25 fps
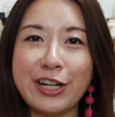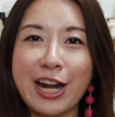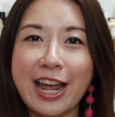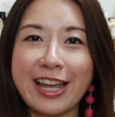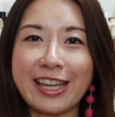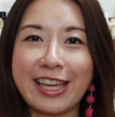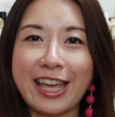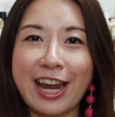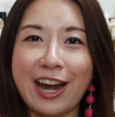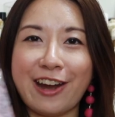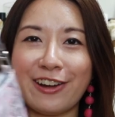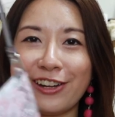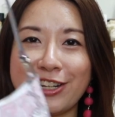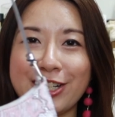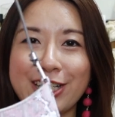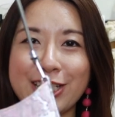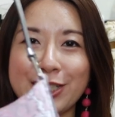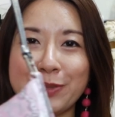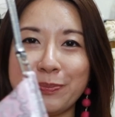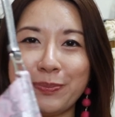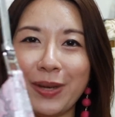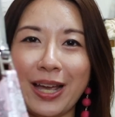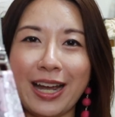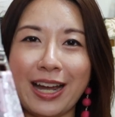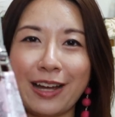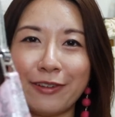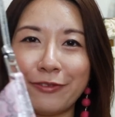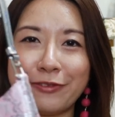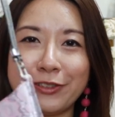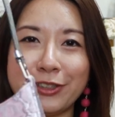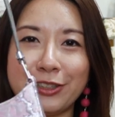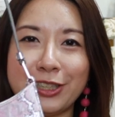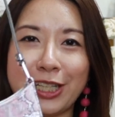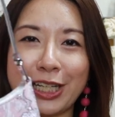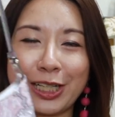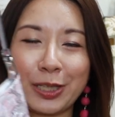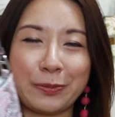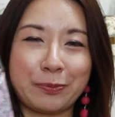I carry this bag, I
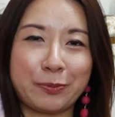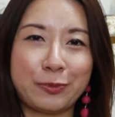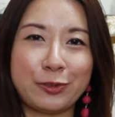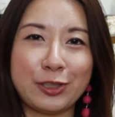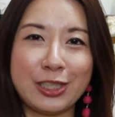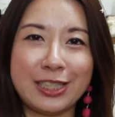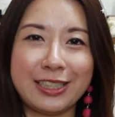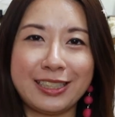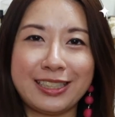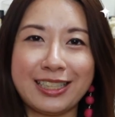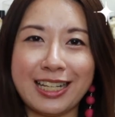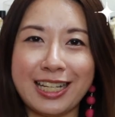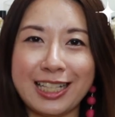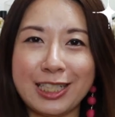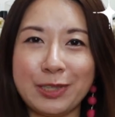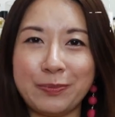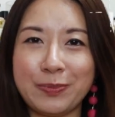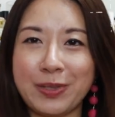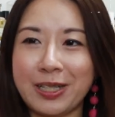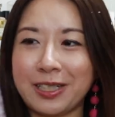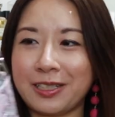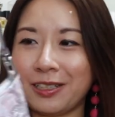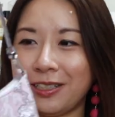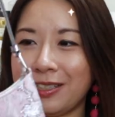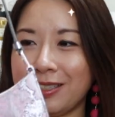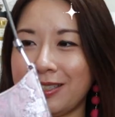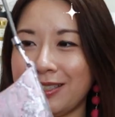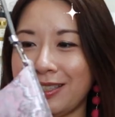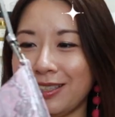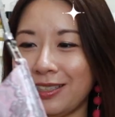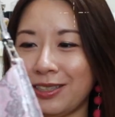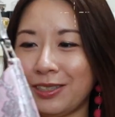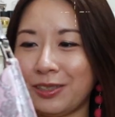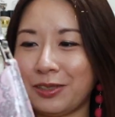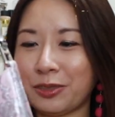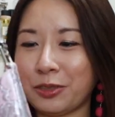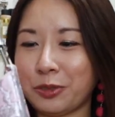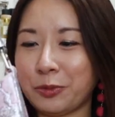feel like a princess because
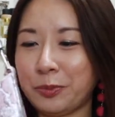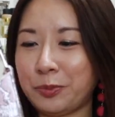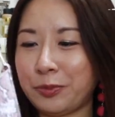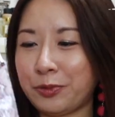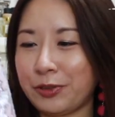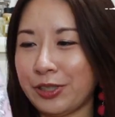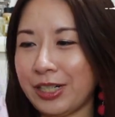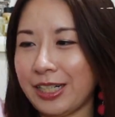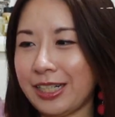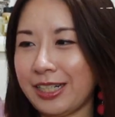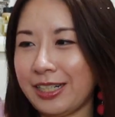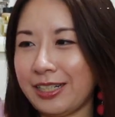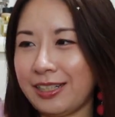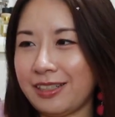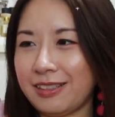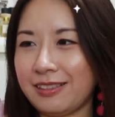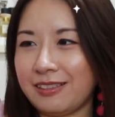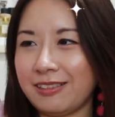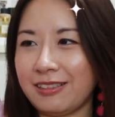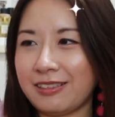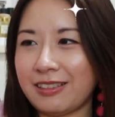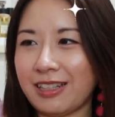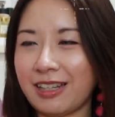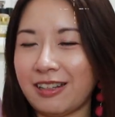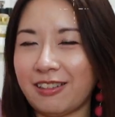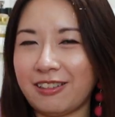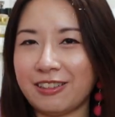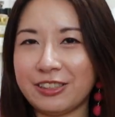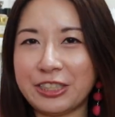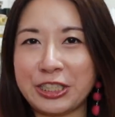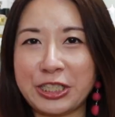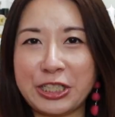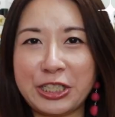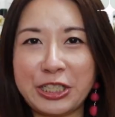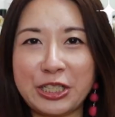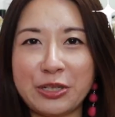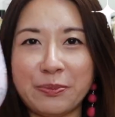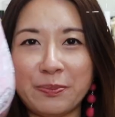it's so pretty. Look at all
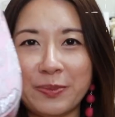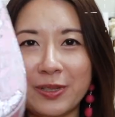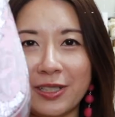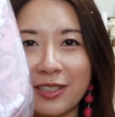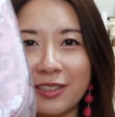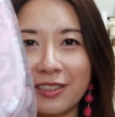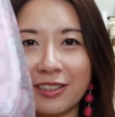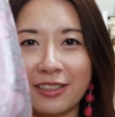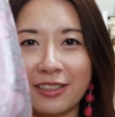the shimmers